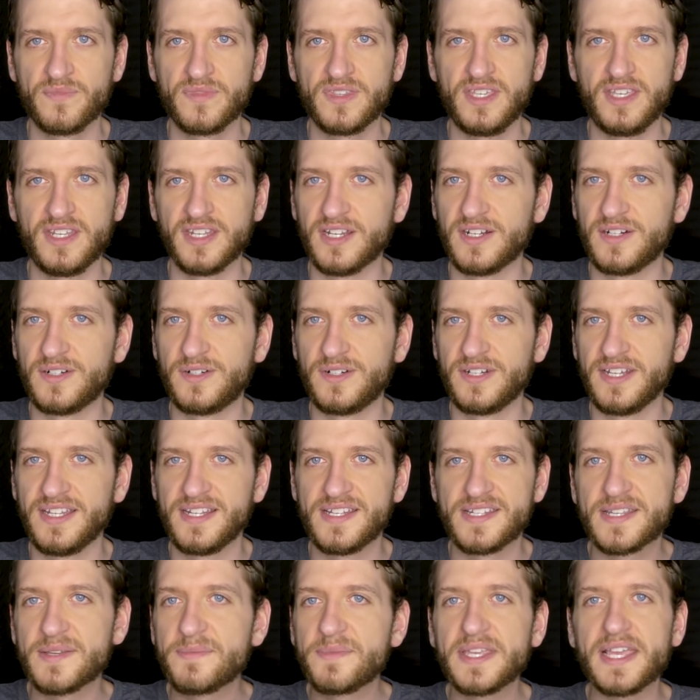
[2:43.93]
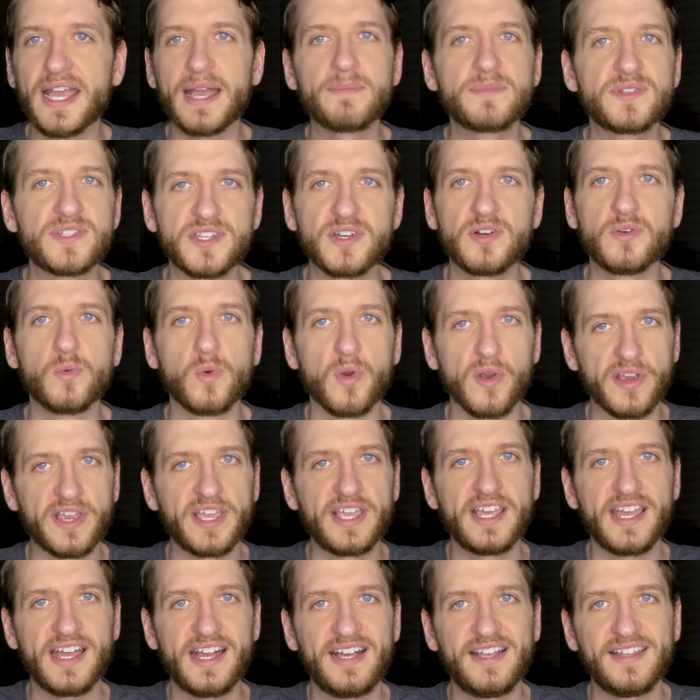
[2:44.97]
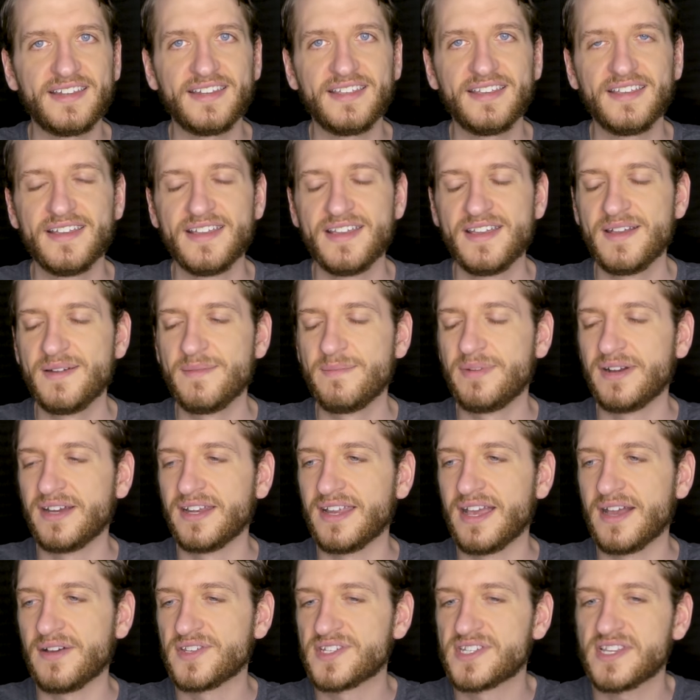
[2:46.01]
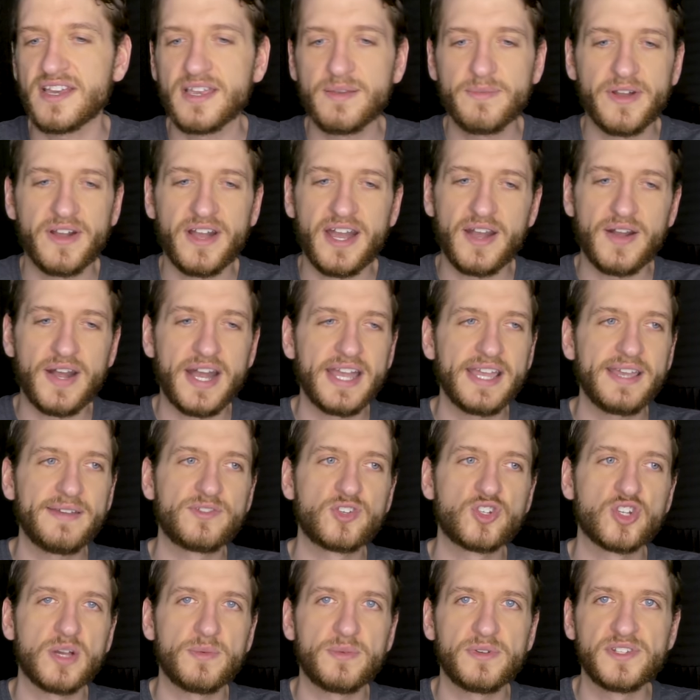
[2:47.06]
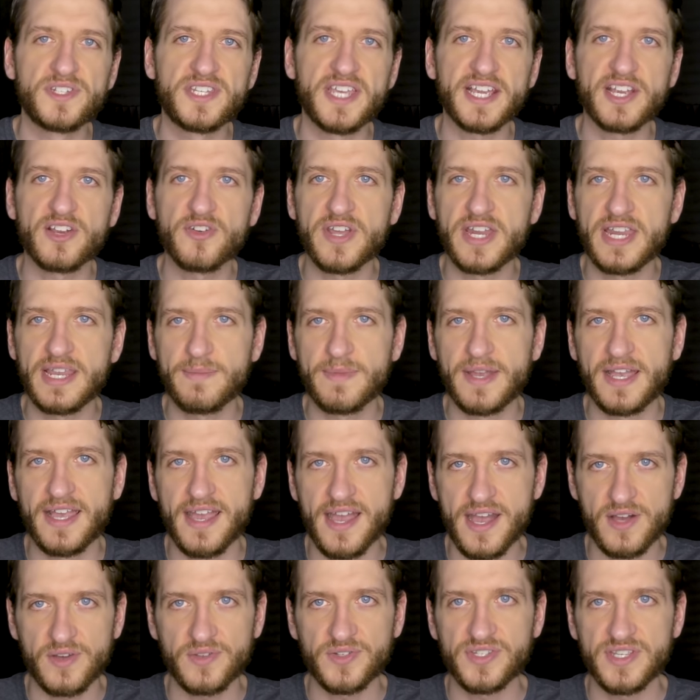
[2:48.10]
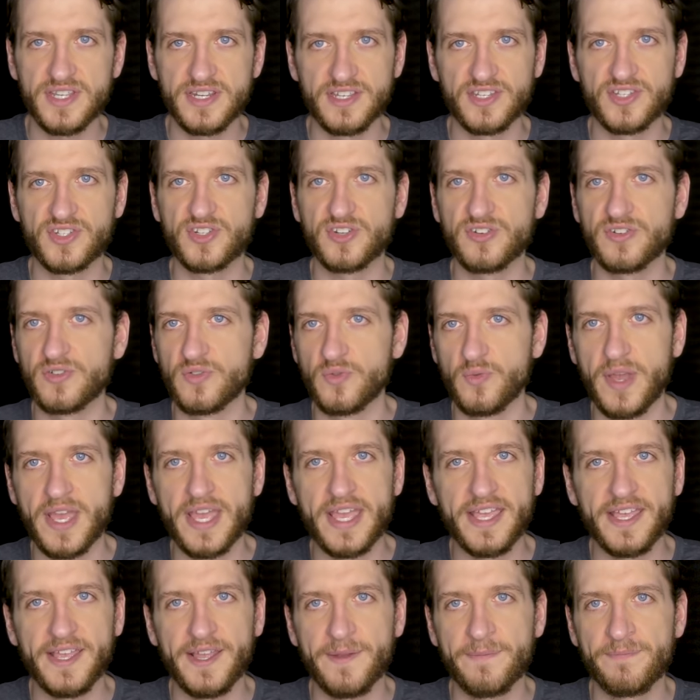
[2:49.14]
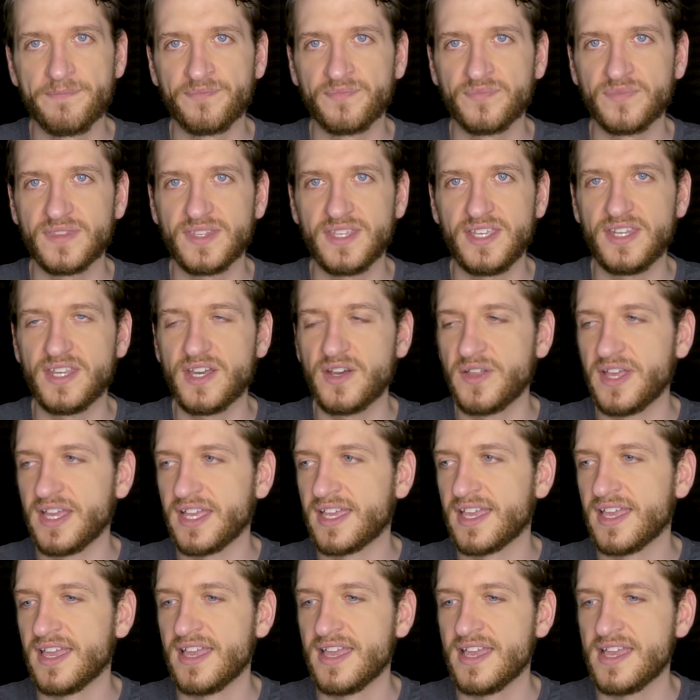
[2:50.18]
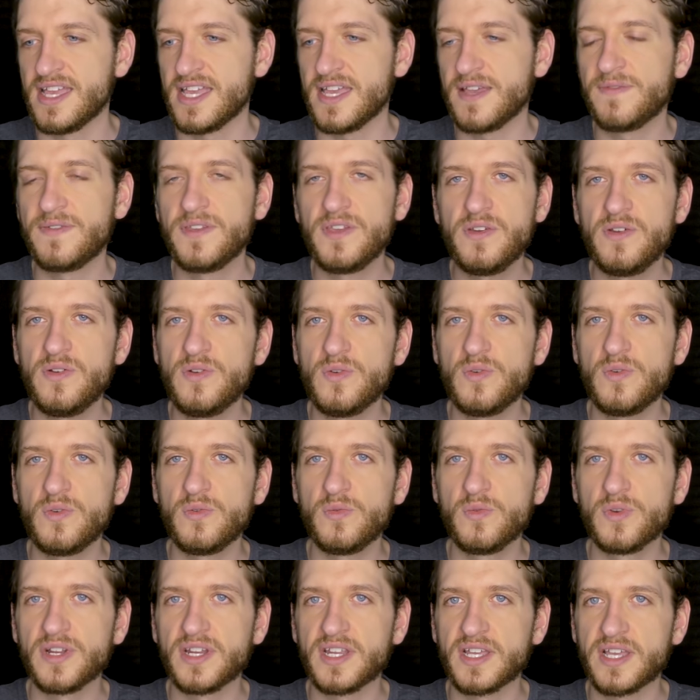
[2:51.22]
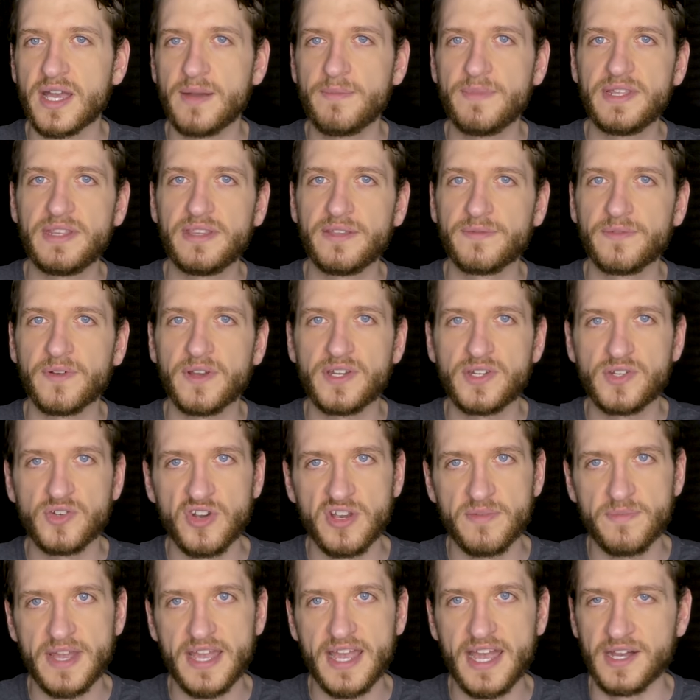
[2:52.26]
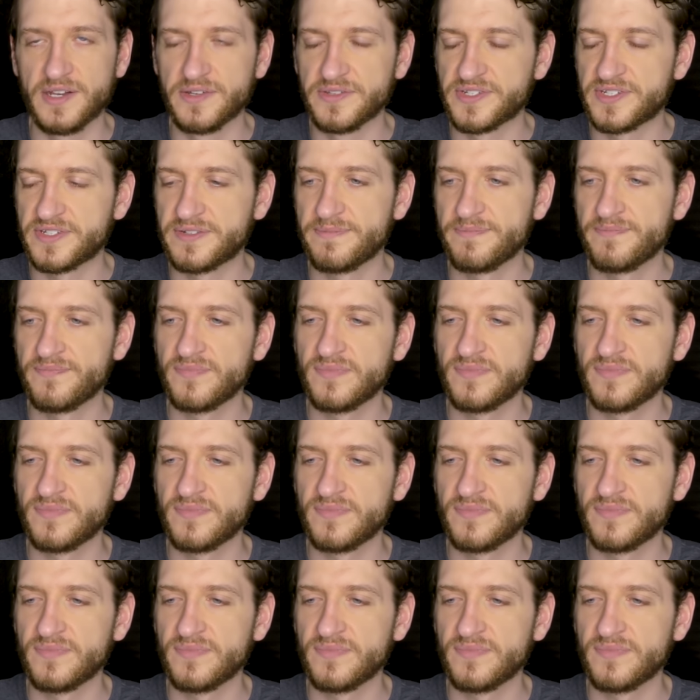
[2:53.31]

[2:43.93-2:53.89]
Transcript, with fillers: you know, and it's something I'm still working on, but I was talking about how I have trouble decorating my house in a certain way. You know, like if you were to come in the front door of my house,